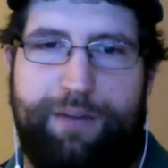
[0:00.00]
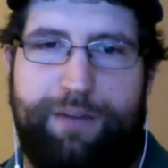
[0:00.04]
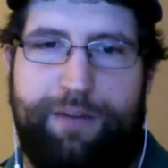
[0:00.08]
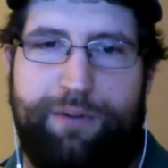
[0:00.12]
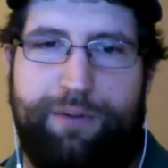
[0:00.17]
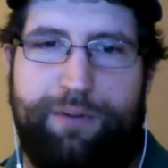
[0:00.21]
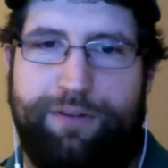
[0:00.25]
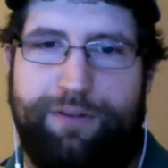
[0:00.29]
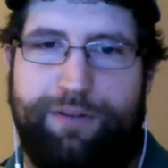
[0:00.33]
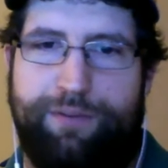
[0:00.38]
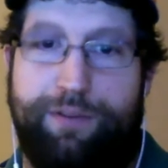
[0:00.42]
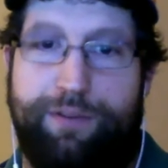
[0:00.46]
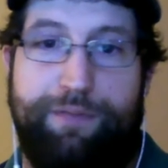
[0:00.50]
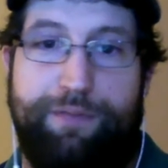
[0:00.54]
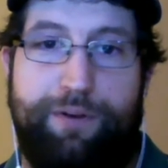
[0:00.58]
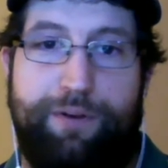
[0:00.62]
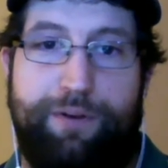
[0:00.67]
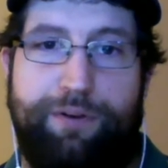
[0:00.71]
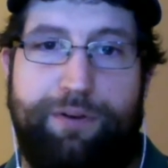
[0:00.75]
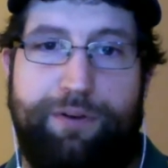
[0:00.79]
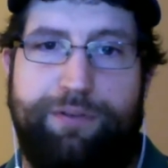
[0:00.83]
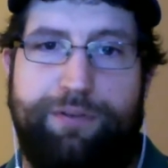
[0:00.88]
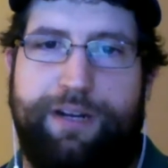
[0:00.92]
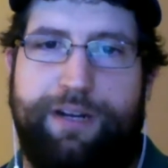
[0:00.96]
works with
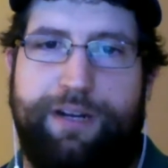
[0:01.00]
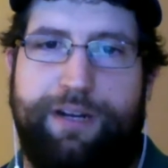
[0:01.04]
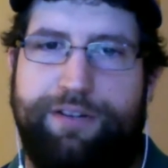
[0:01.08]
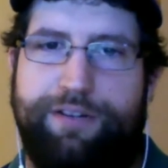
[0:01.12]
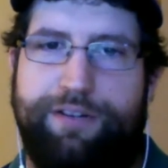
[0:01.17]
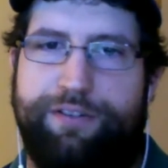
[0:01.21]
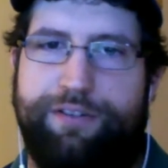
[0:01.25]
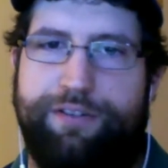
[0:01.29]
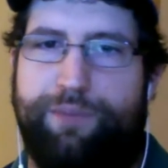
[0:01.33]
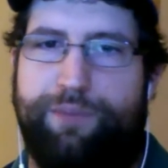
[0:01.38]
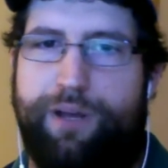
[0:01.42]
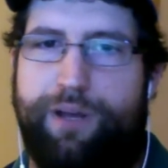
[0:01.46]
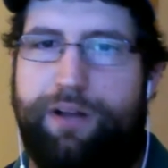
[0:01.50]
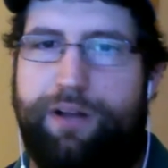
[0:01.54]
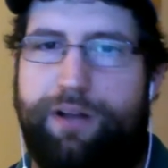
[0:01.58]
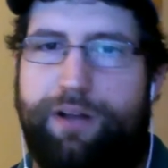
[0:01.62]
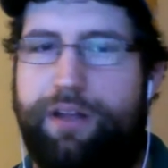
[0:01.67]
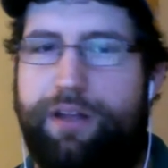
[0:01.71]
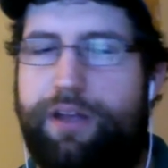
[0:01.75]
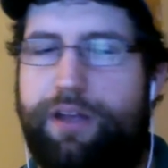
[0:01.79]
Roto Grinders as well.